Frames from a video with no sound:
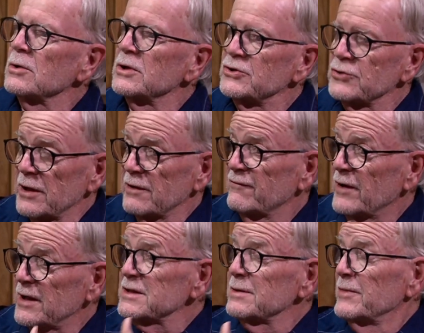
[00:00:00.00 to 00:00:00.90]
And trying to
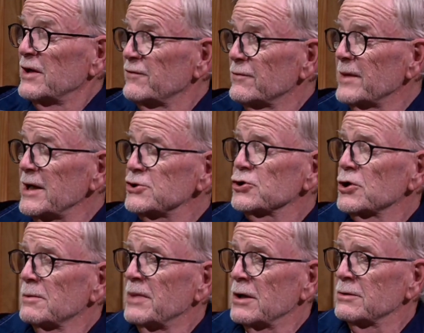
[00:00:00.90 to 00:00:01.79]
find some information
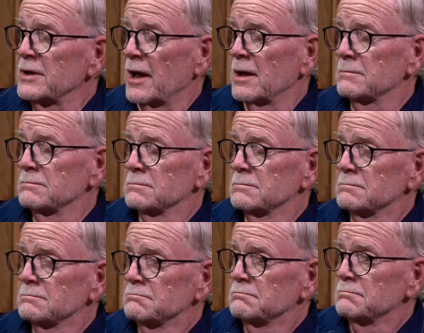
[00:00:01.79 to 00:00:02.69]
about that.
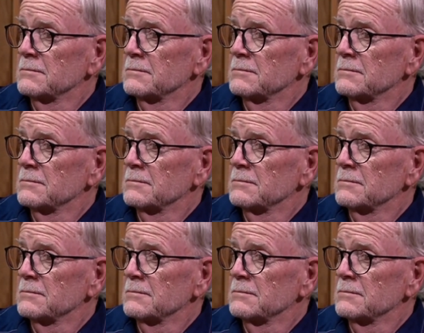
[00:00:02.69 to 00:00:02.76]
Correct.